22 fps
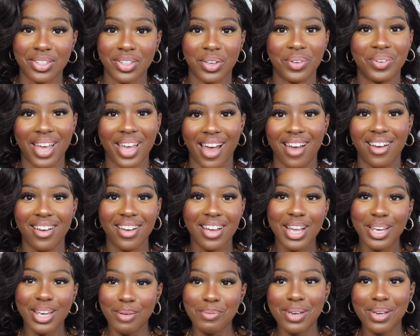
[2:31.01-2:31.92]
So yeah,
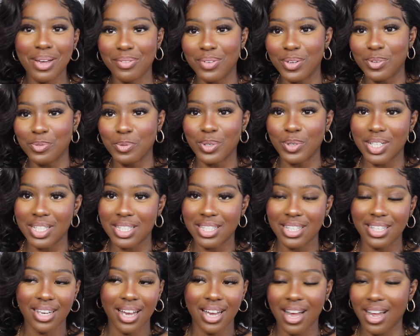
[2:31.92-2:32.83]
let me know if you want to
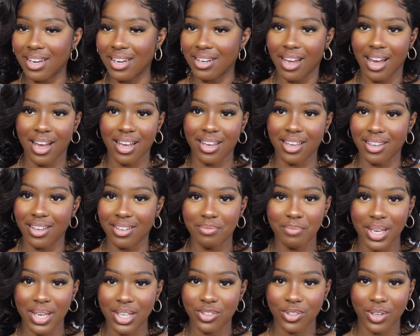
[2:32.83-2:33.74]
see that, and I can
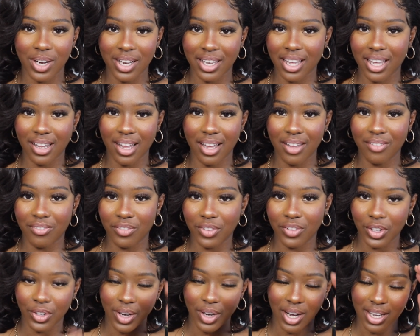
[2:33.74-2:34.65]
make sure I get that in for
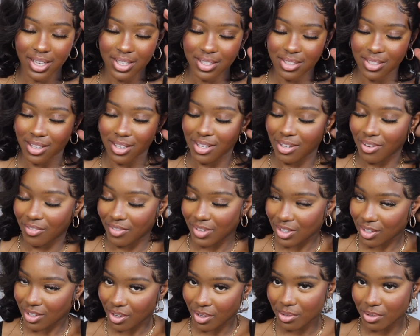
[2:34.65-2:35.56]
you guys in a
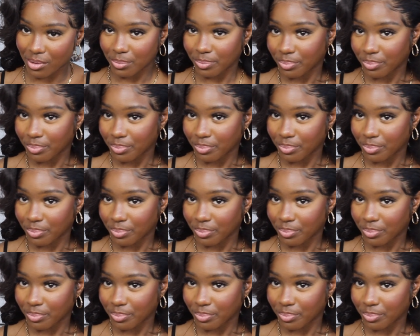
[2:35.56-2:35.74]
video.